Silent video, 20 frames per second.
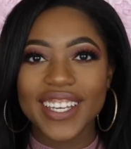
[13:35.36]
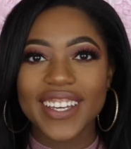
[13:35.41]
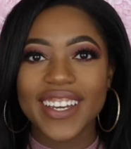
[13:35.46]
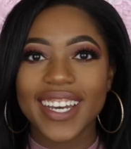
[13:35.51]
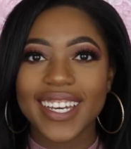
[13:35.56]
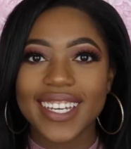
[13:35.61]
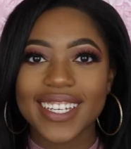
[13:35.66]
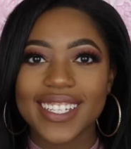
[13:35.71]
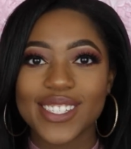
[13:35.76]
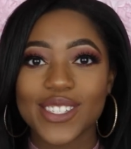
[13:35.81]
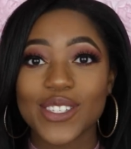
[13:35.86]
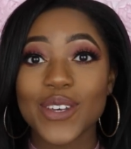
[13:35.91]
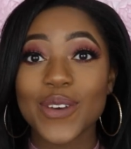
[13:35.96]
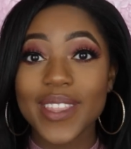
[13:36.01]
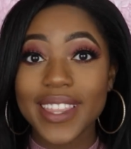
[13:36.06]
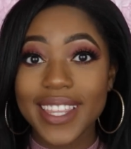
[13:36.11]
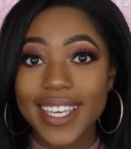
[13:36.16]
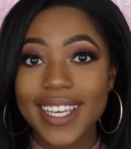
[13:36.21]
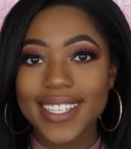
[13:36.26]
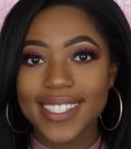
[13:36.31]
you guys. So
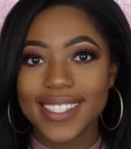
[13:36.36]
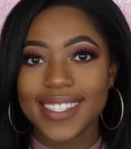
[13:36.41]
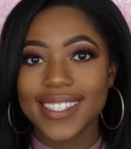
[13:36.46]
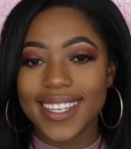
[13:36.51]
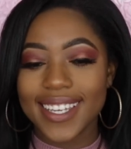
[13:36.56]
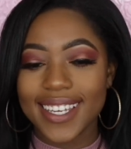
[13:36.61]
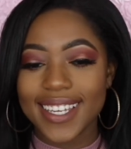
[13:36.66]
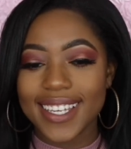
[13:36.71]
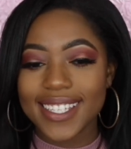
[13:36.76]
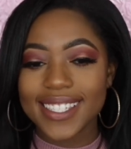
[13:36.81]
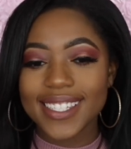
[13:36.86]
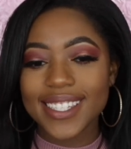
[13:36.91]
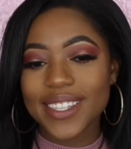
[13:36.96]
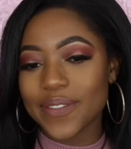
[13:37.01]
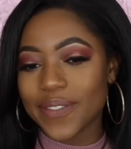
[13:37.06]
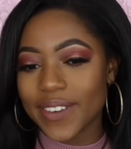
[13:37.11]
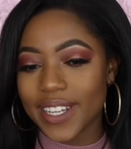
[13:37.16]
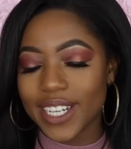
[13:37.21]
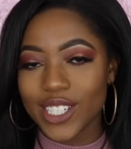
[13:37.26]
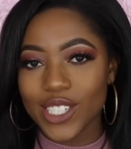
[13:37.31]
this is the
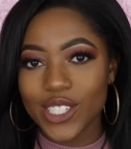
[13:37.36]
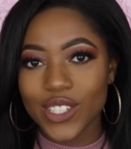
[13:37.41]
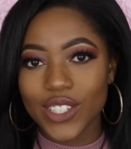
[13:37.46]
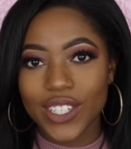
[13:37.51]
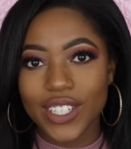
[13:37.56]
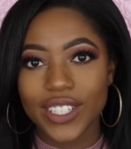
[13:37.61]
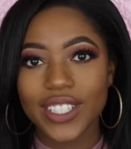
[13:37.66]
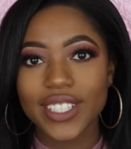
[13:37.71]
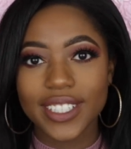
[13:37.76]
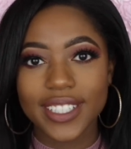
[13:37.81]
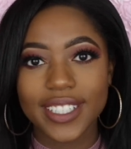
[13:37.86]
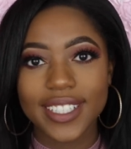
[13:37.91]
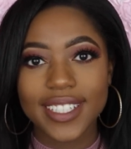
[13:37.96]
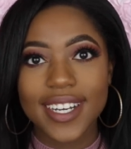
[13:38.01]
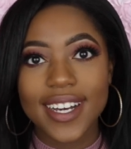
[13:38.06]
finished look.